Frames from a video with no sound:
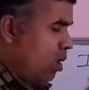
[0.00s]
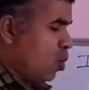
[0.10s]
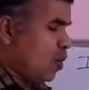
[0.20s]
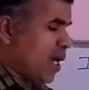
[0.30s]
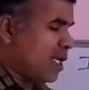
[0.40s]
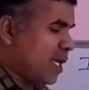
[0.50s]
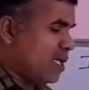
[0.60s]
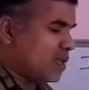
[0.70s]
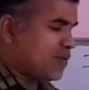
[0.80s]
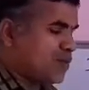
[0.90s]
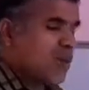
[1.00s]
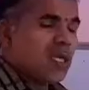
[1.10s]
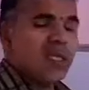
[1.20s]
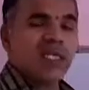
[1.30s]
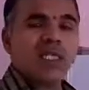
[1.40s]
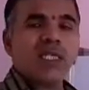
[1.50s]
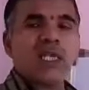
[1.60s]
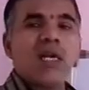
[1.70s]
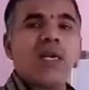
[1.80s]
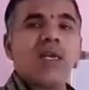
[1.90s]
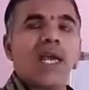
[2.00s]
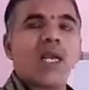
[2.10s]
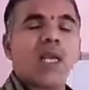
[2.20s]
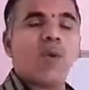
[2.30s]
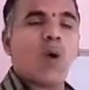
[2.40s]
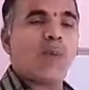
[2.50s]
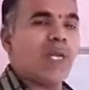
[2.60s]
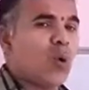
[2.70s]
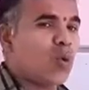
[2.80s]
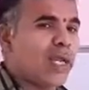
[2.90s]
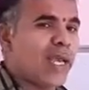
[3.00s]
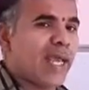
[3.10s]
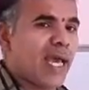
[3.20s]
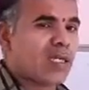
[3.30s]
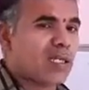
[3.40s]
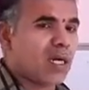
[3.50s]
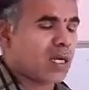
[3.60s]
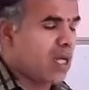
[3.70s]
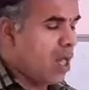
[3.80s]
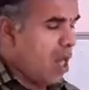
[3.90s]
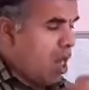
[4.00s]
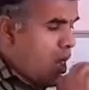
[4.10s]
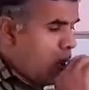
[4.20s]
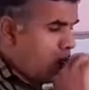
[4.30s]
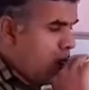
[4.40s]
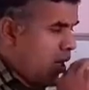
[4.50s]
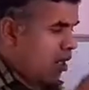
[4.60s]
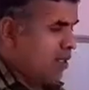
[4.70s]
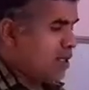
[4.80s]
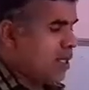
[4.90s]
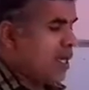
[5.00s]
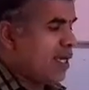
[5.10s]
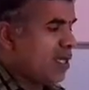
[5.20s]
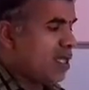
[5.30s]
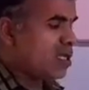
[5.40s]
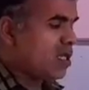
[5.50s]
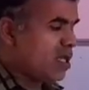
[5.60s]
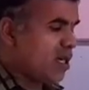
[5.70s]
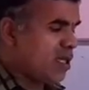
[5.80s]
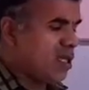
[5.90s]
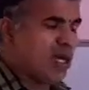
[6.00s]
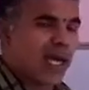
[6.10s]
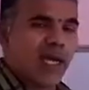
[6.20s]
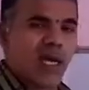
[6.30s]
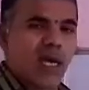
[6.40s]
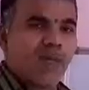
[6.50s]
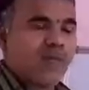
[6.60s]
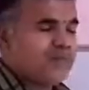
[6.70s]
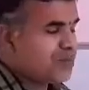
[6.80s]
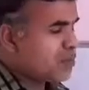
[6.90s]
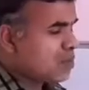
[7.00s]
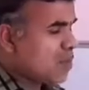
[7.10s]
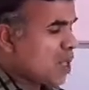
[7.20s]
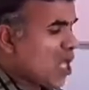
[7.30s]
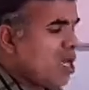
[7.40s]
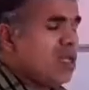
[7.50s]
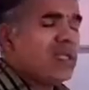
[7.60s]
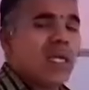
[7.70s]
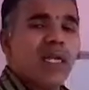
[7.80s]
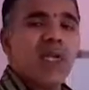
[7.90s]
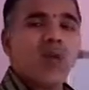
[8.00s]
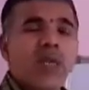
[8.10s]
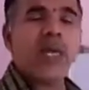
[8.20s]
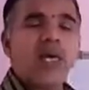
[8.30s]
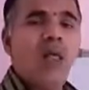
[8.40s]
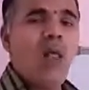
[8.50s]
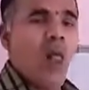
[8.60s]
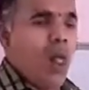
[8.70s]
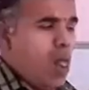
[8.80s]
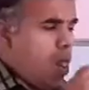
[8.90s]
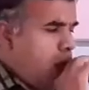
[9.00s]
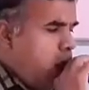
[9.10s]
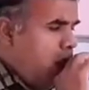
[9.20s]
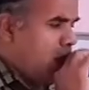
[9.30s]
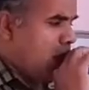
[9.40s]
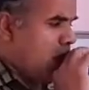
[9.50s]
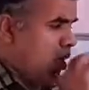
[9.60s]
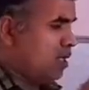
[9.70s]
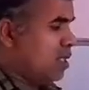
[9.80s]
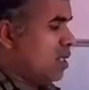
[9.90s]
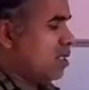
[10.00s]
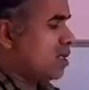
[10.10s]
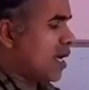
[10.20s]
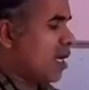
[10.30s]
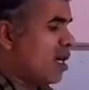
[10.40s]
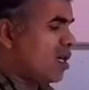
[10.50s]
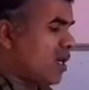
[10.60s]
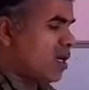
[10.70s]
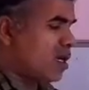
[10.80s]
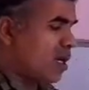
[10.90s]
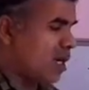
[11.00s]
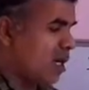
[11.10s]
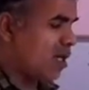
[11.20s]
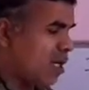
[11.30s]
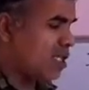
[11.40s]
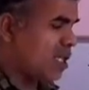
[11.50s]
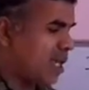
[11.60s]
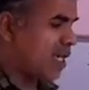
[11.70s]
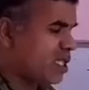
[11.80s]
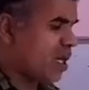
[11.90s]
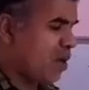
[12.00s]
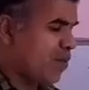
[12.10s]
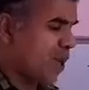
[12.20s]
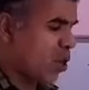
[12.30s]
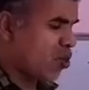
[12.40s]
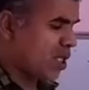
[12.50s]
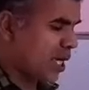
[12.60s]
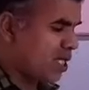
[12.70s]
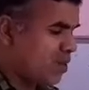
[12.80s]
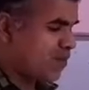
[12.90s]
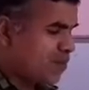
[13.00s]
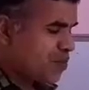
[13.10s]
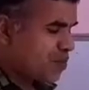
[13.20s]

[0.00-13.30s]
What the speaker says: Look at this. This is the diagram of a nuclear reactor. In the diagram, the nuclear the electricity is produces